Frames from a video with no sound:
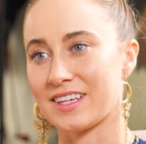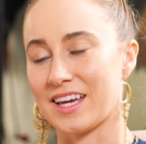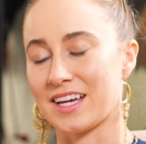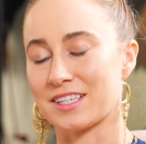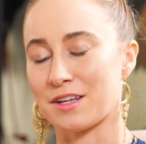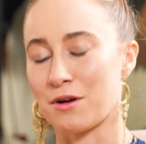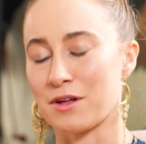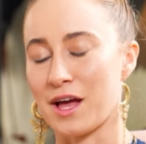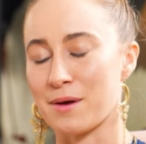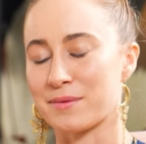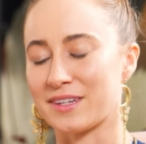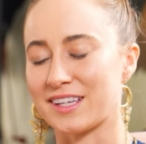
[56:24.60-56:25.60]
Yeah, all
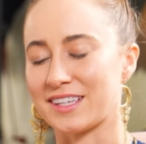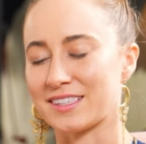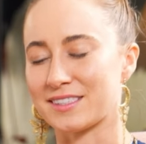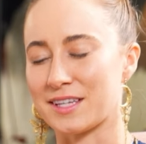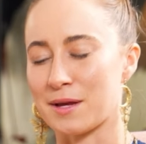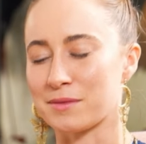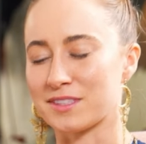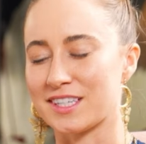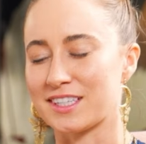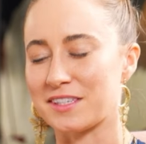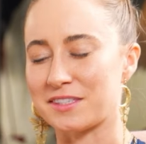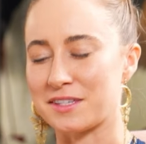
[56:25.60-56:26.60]
happening
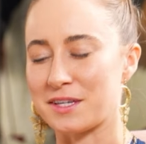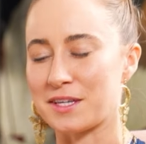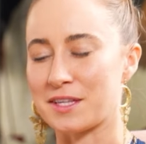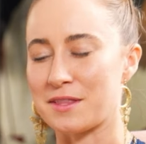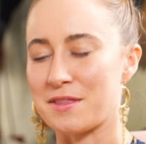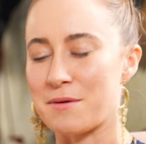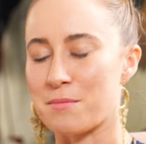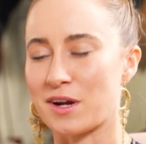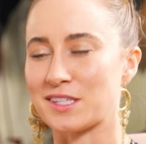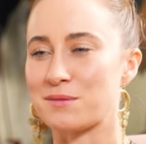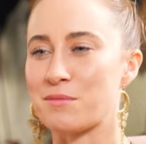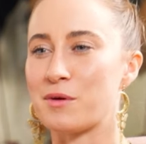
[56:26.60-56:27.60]
simultaneously in the
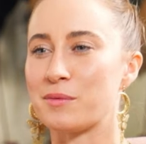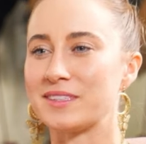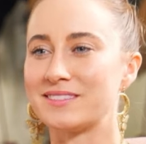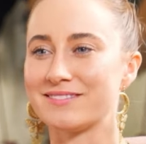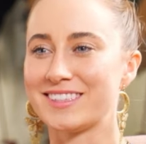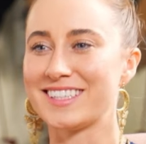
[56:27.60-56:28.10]
present moment, in